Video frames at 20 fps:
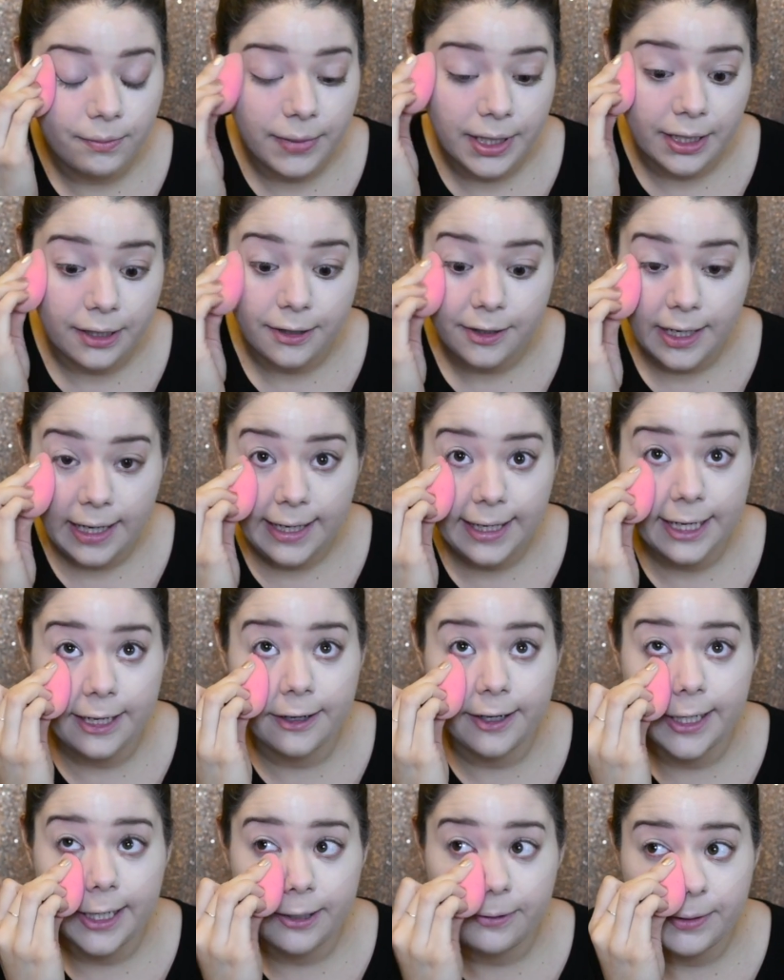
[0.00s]
my under eye
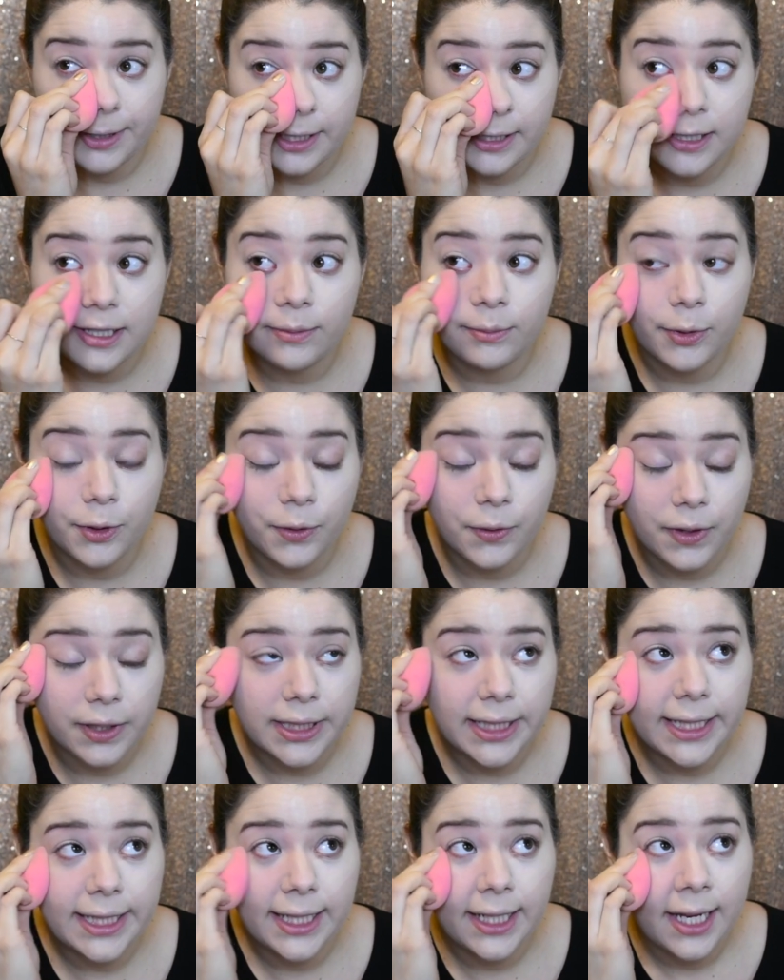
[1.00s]
area really
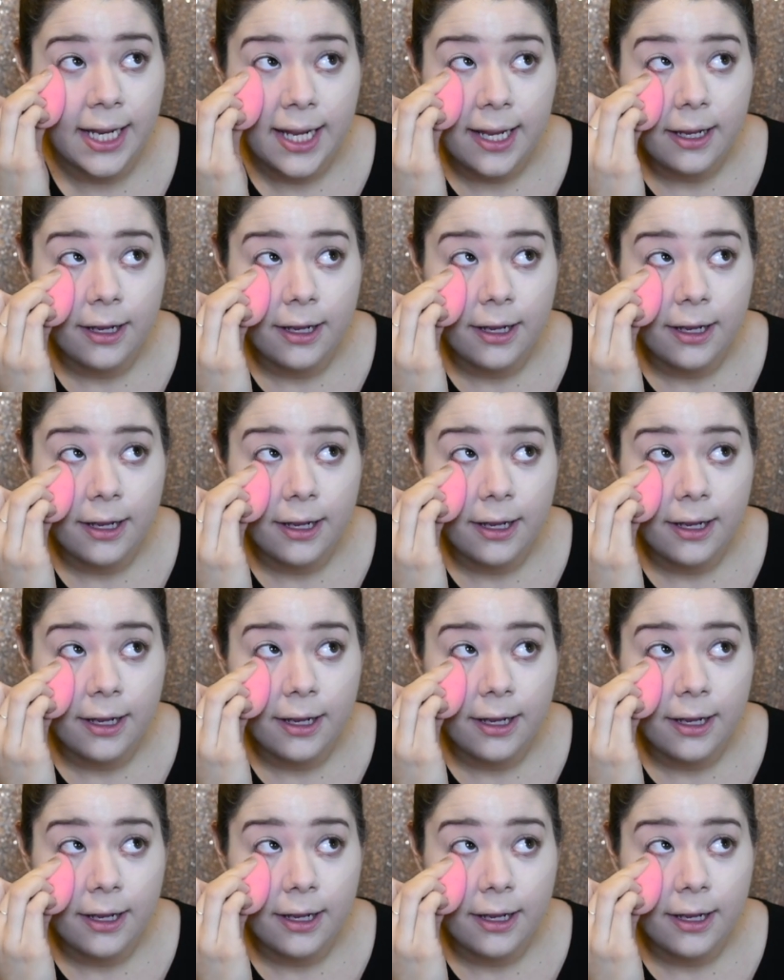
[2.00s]
smoothly